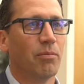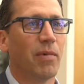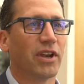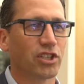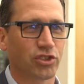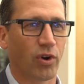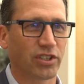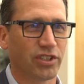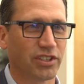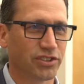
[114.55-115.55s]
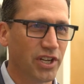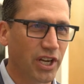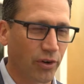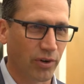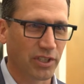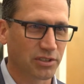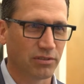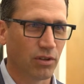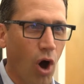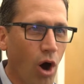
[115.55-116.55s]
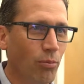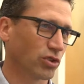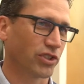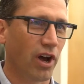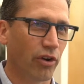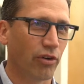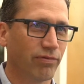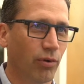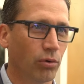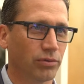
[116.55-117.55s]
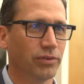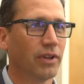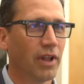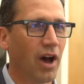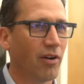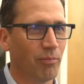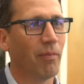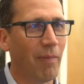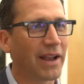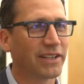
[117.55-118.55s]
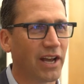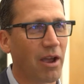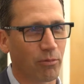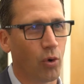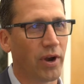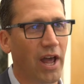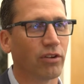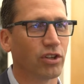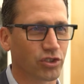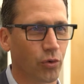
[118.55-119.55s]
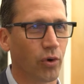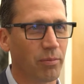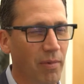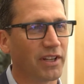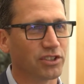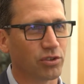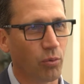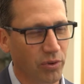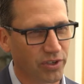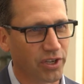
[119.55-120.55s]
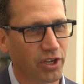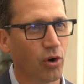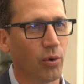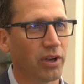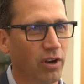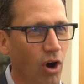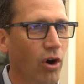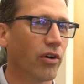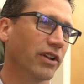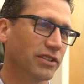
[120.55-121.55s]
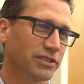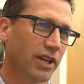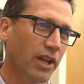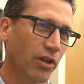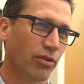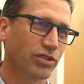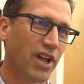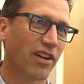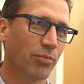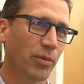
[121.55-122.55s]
med destruction is decreased almost 100-fold of my time going out and destroying meds with the DON, RNs, and other staff